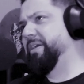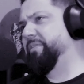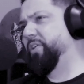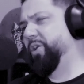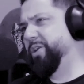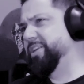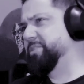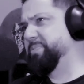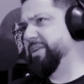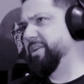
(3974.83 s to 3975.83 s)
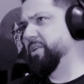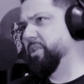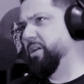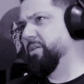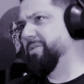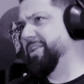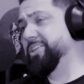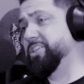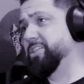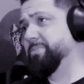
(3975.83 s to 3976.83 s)
I've heard he's been in a long
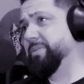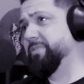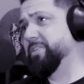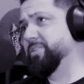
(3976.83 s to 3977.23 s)
relationship even.